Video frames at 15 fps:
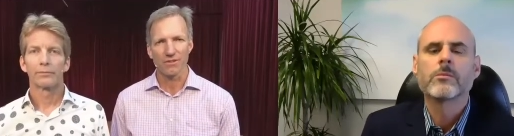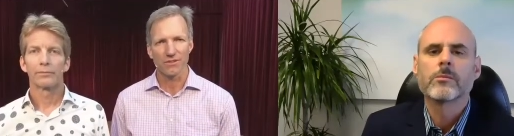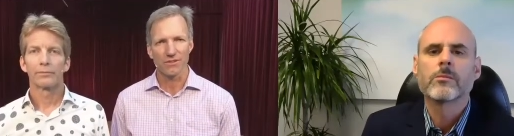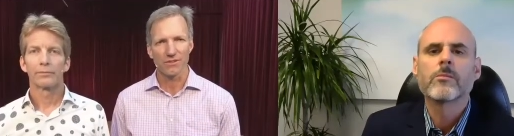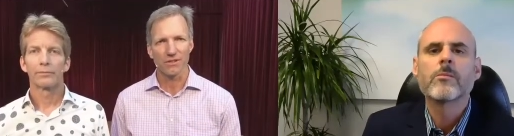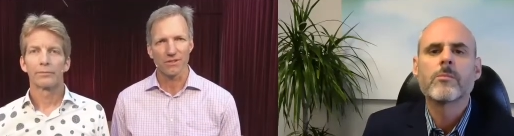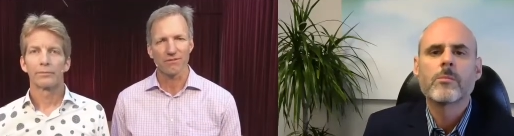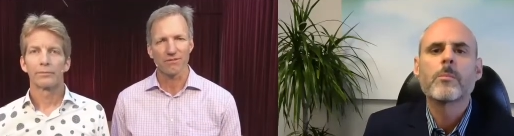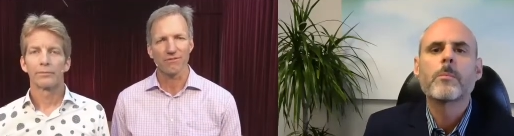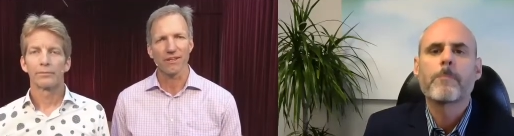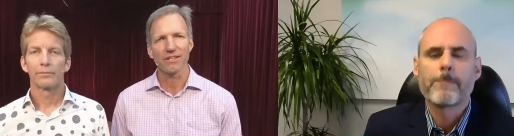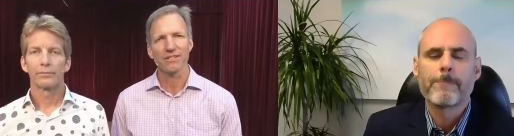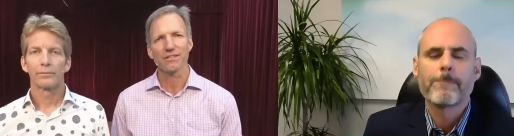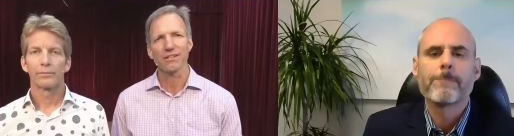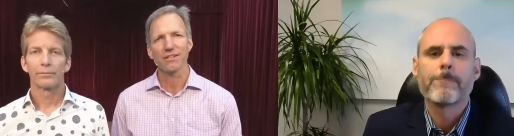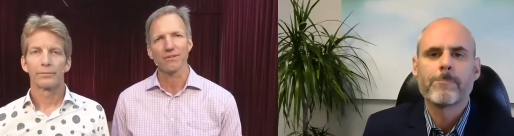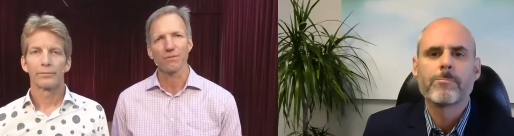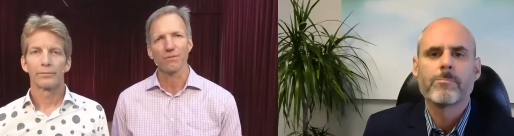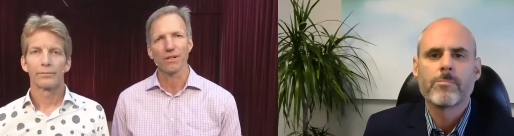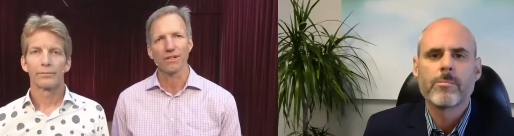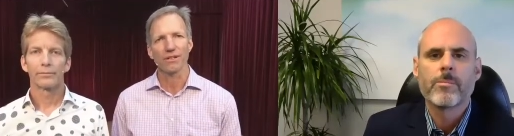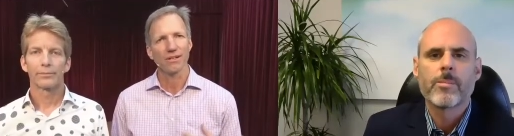Speaker 1: they're facing and
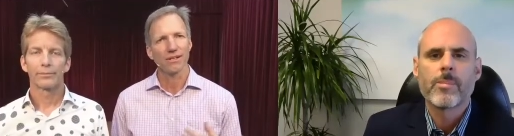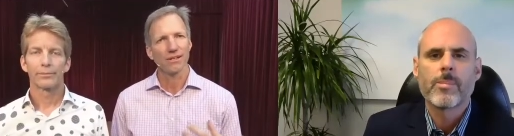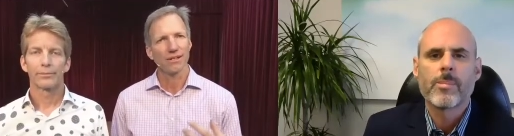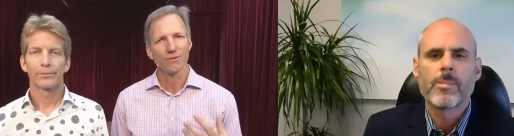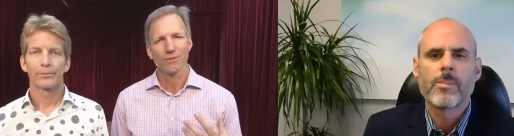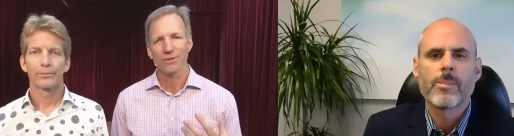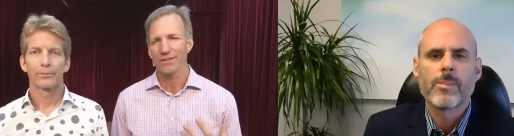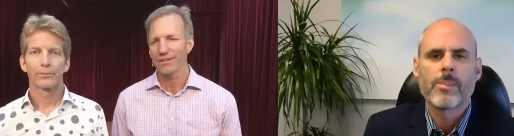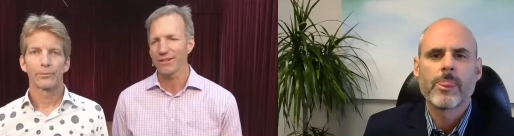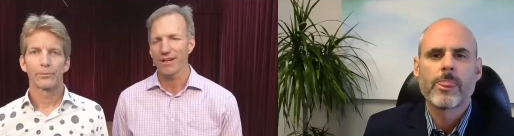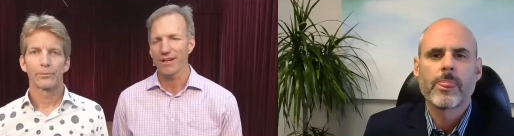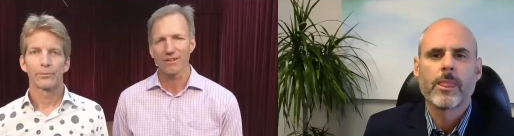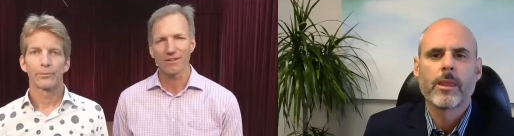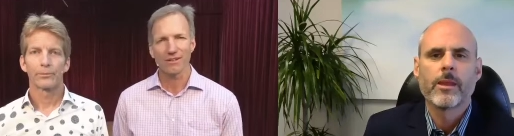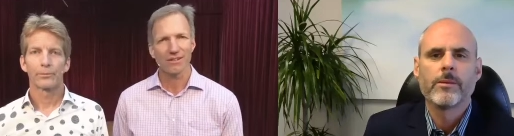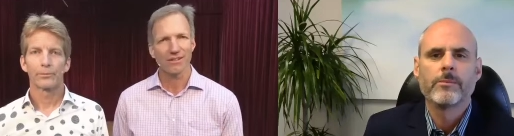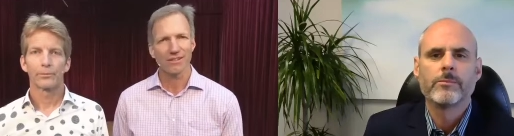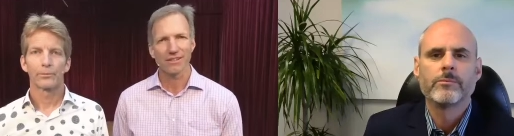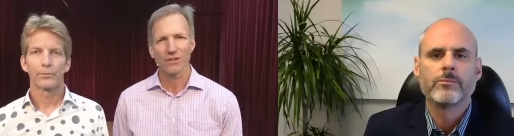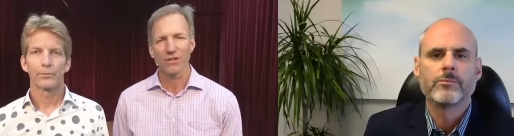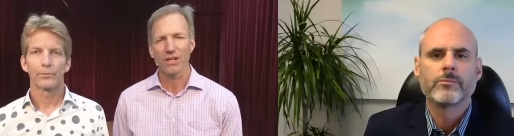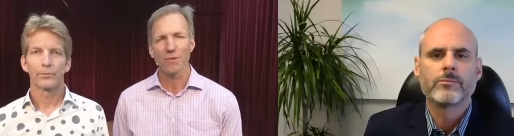what, what their co you know,
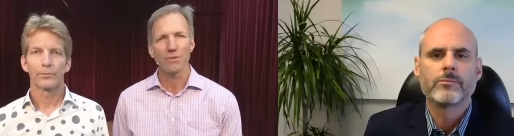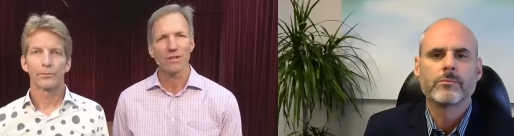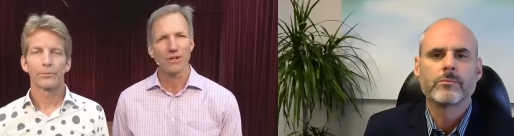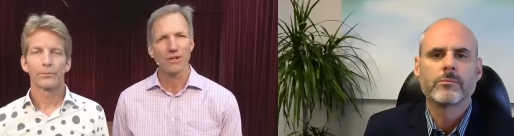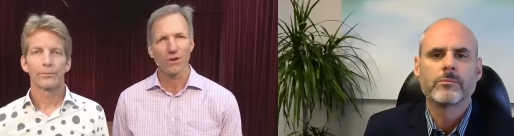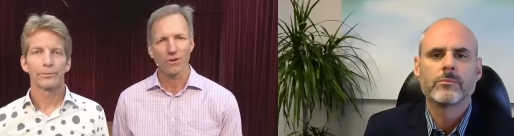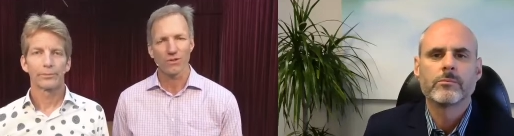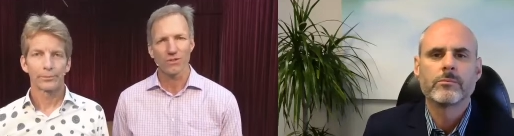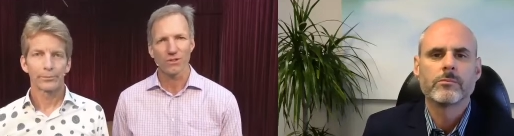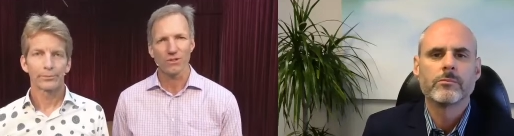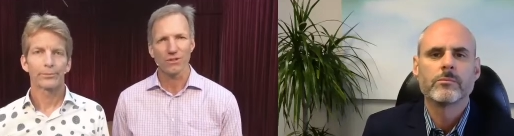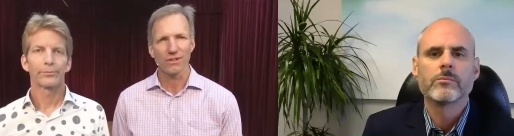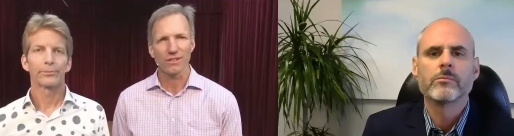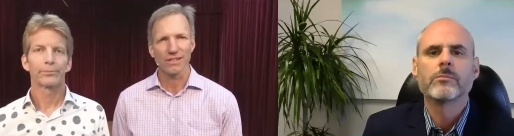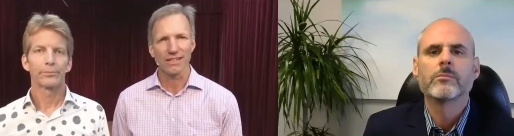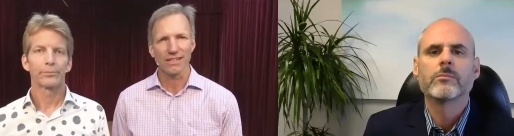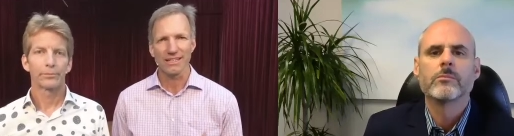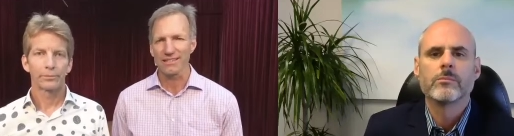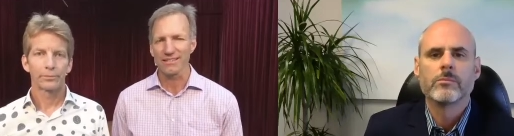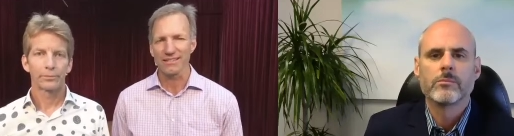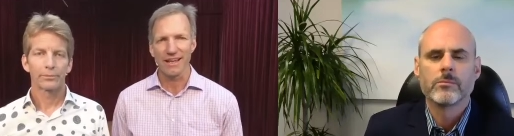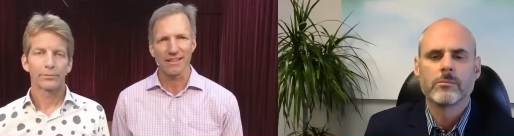company culture is
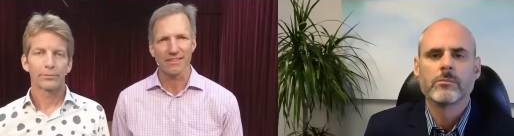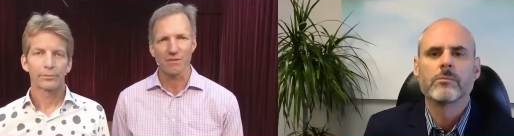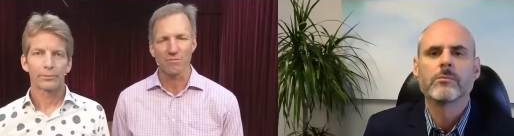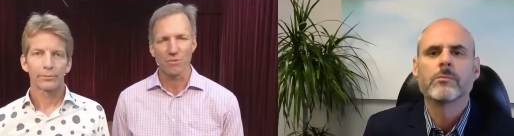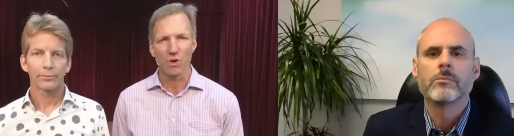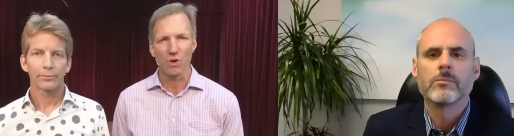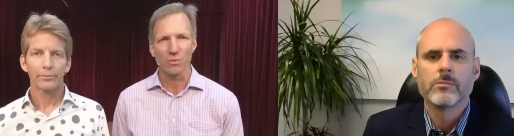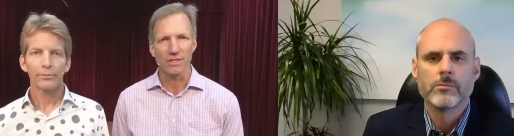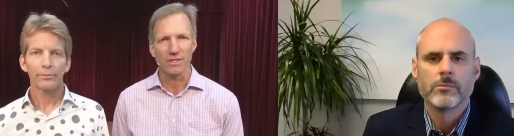at the moment.